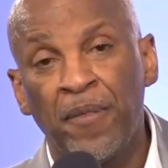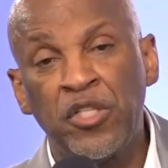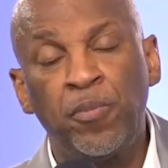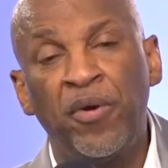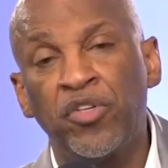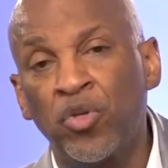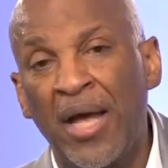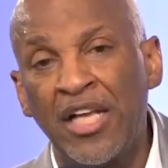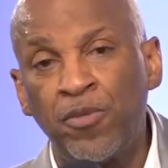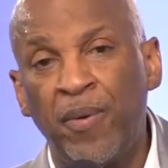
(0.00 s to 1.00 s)
the spiritual
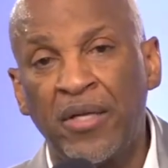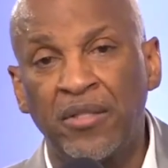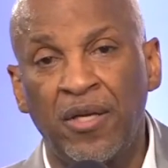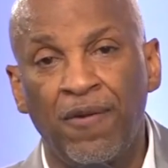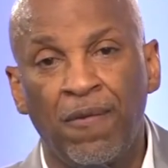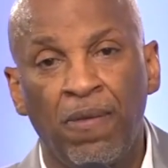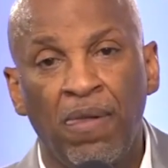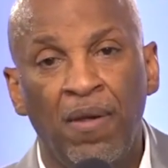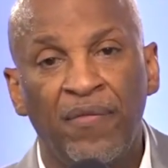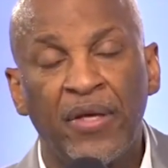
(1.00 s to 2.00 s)
aspect,
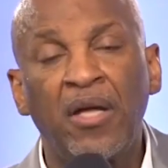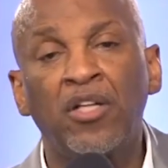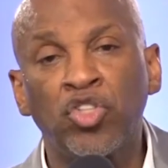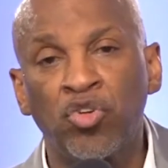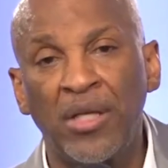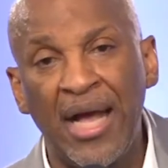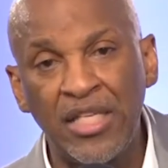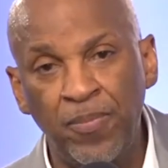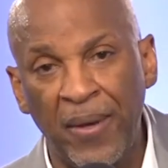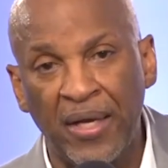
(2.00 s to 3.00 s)
the cultural
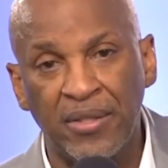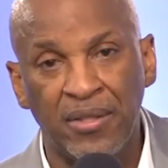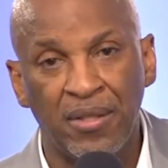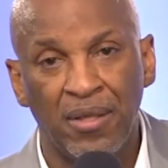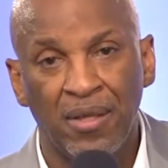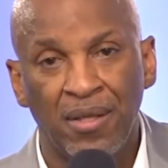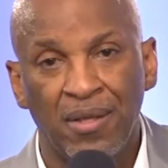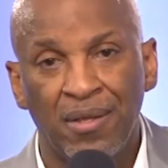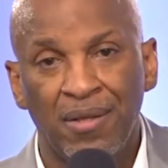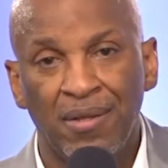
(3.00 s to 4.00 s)
aspect
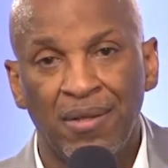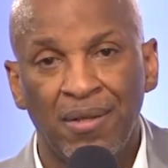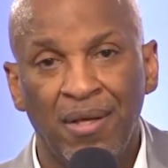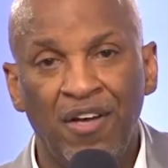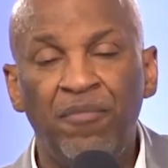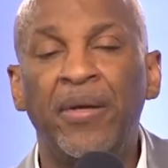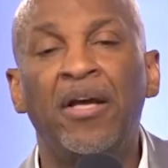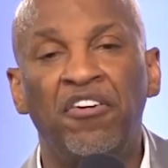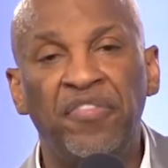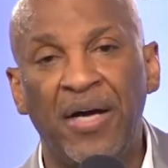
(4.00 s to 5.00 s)
of
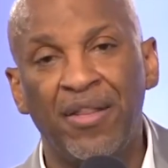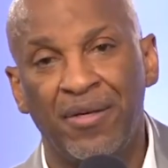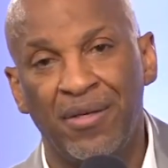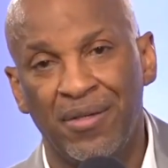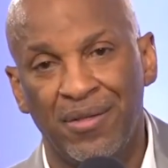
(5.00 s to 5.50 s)
being a father.